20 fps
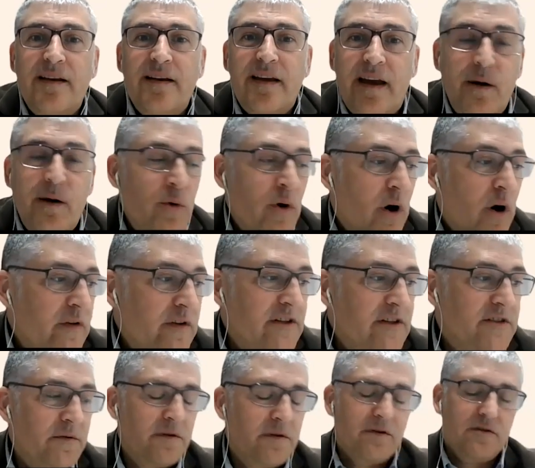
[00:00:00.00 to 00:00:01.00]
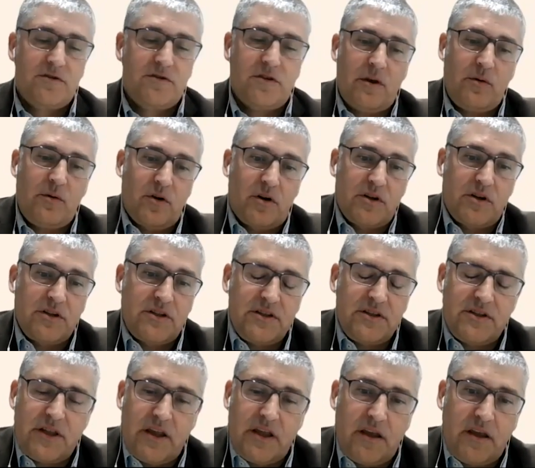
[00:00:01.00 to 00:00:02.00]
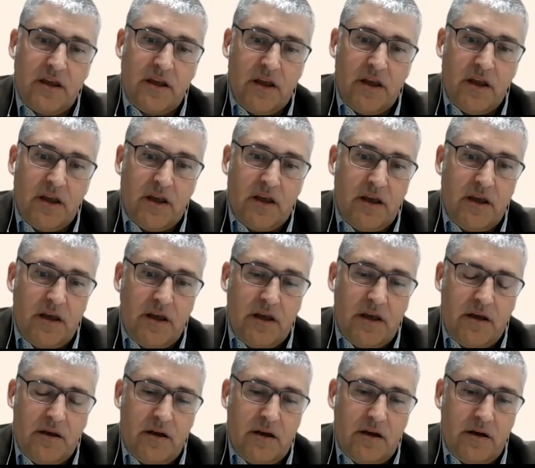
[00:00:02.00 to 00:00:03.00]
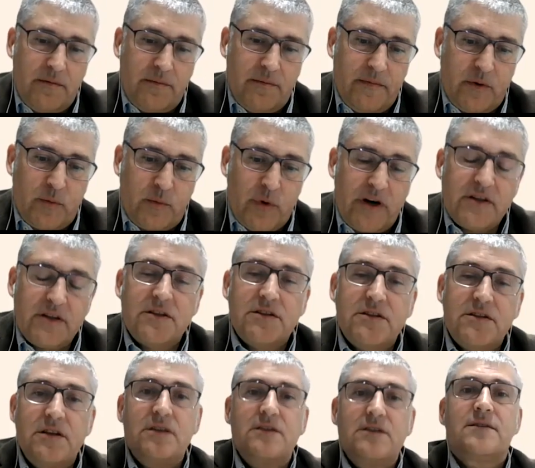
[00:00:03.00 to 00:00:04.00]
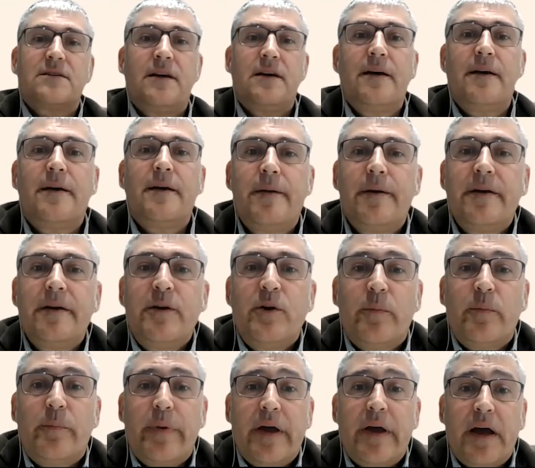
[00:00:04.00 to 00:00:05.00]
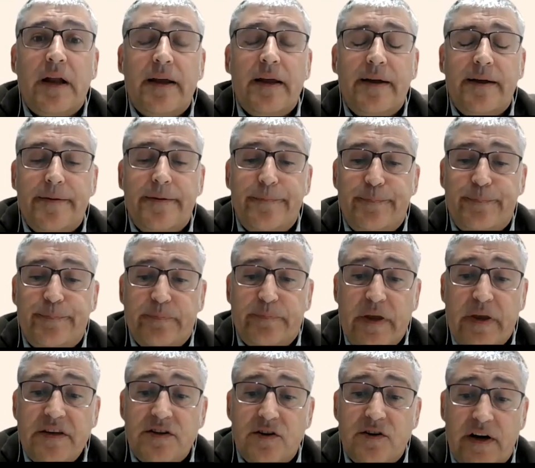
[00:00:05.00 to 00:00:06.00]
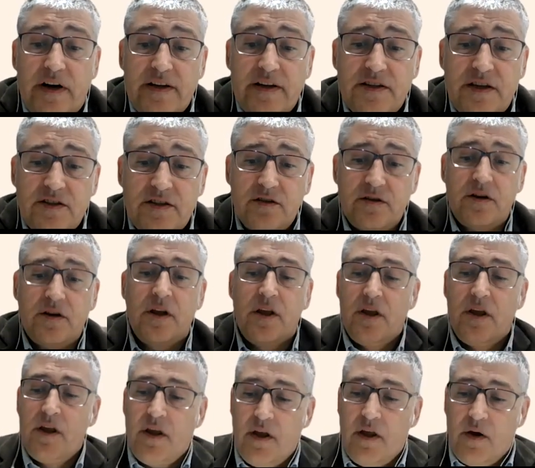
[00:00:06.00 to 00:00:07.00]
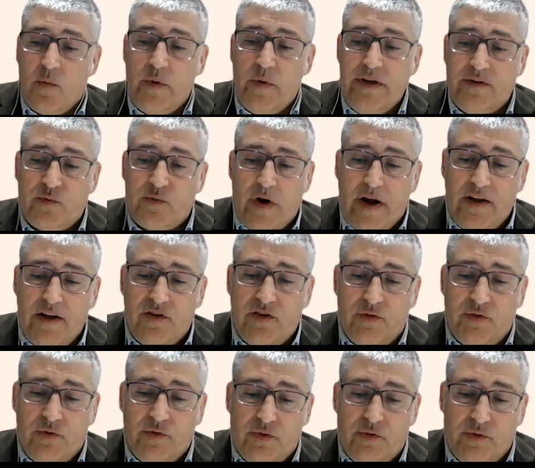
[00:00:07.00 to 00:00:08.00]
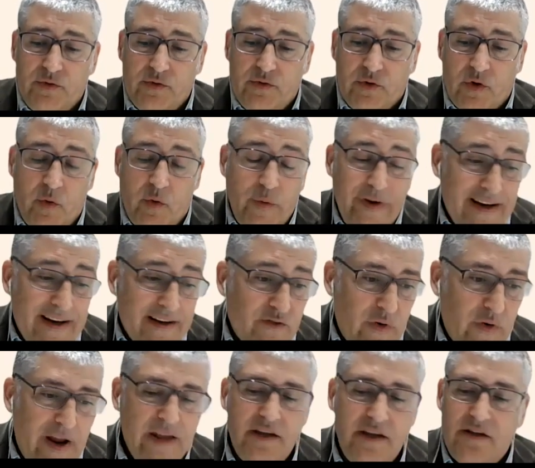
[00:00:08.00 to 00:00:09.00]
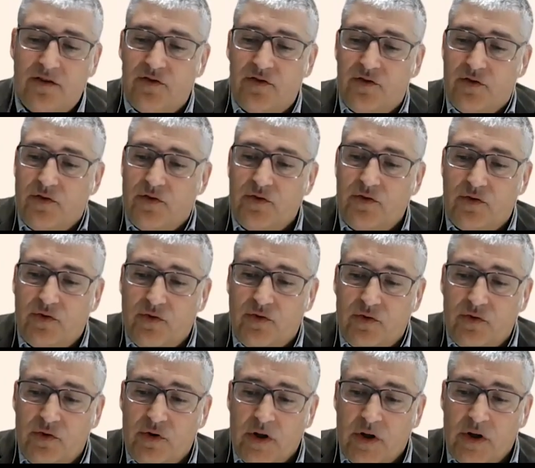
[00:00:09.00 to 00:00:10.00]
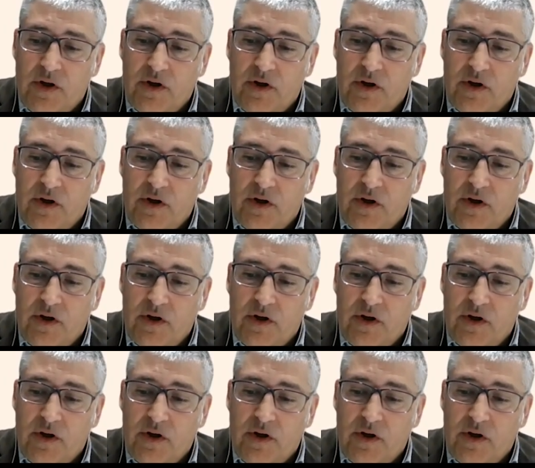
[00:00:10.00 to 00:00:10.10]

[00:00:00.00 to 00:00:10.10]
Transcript: Eurordis, because Eurordis is the rare disease European patient organization. We try to, or we are trying to